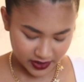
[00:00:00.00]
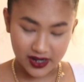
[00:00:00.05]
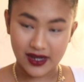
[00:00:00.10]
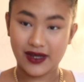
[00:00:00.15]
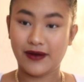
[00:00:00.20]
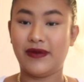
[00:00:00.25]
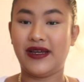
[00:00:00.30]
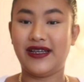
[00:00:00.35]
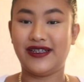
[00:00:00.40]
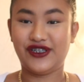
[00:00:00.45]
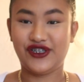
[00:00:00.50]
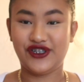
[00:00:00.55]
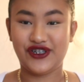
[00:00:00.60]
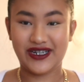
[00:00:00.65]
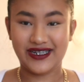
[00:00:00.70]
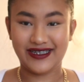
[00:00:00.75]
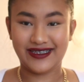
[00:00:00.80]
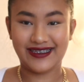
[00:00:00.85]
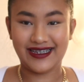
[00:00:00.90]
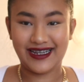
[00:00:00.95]
As you
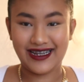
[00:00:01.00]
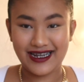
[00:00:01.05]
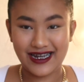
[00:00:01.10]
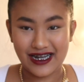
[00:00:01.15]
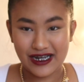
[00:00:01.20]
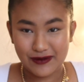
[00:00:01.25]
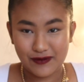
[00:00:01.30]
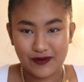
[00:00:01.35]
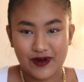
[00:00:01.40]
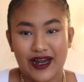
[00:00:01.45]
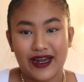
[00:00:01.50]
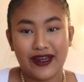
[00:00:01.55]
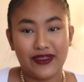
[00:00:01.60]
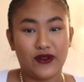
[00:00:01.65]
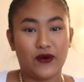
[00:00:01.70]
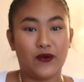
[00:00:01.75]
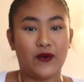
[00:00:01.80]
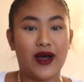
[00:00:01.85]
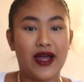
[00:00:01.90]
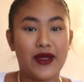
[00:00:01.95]
can see, I'm wearing
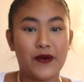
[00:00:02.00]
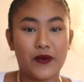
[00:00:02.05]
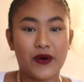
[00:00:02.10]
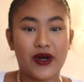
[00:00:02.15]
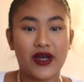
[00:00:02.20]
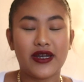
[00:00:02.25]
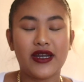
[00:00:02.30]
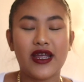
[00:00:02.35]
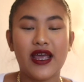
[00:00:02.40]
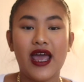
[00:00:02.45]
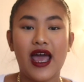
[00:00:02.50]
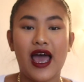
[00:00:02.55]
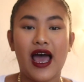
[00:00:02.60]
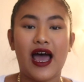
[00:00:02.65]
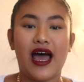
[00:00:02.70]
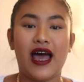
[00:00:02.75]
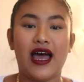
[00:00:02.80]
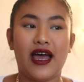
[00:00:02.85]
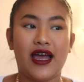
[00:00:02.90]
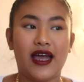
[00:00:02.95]
the white one.
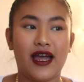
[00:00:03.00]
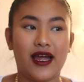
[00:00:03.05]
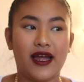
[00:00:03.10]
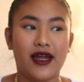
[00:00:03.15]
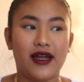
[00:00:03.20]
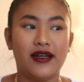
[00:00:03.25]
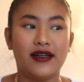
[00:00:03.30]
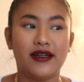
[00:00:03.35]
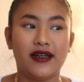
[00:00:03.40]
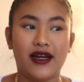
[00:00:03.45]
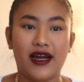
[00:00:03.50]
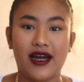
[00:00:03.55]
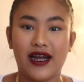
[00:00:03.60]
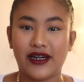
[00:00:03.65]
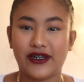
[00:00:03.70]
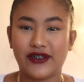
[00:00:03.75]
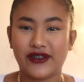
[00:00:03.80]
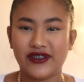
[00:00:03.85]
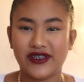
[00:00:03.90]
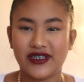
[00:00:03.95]
I
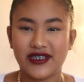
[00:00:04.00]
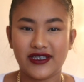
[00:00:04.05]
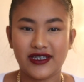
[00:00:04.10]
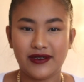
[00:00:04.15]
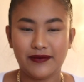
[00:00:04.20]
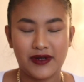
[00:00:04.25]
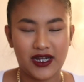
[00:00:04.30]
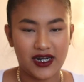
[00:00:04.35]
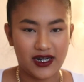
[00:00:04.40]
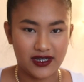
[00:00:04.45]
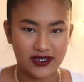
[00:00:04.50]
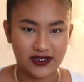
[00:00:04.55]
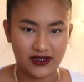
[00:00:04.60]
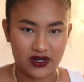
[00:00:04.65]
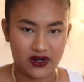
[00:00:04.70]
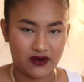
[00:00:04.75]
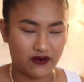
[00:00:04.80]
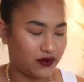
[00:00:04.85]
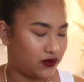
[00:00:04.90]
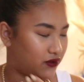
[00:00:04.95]
got this in my last
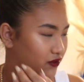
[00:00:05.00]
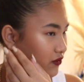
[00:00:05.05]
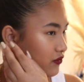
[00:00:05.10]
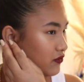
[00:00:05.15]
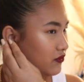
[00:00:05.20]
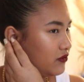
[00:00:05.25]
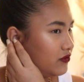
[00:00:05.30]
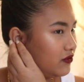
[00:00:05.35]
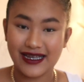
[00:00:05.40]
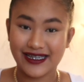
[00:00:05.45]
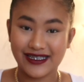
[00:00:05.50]
Zara haul.